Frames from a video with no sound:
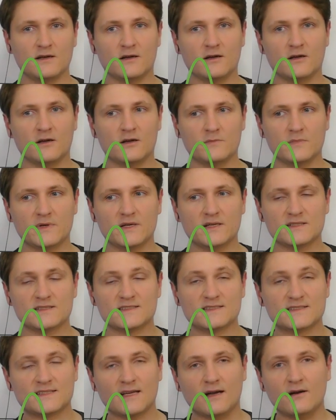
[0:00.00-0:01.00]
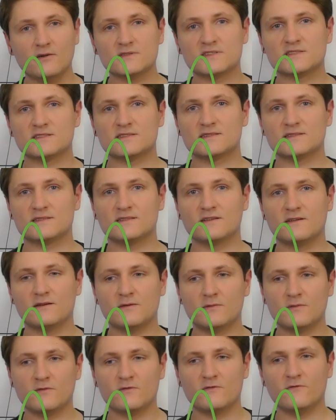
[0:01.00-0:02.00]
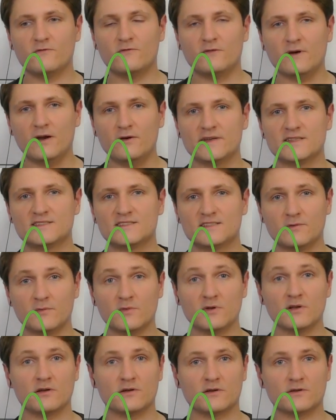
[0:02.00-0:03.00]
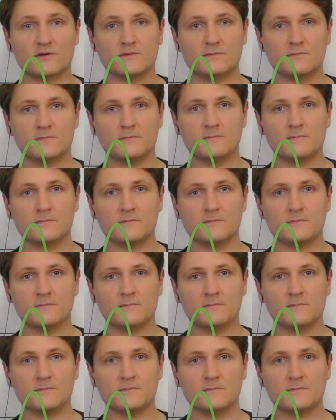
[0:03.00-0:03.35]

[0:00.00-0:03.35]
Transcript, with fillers: um, it sounds very similar,